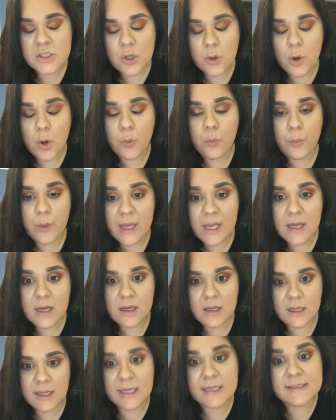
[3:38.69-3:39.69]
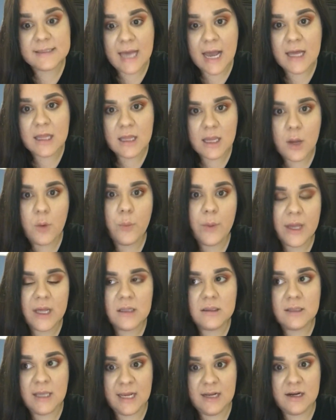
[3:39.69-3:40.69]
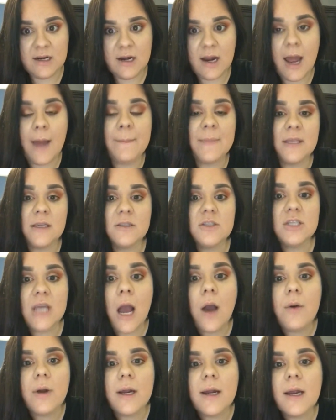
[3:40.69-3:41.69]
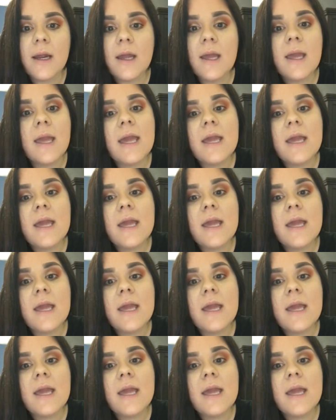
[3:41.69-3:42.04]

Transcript: So exactly a week later, I'm in the shower.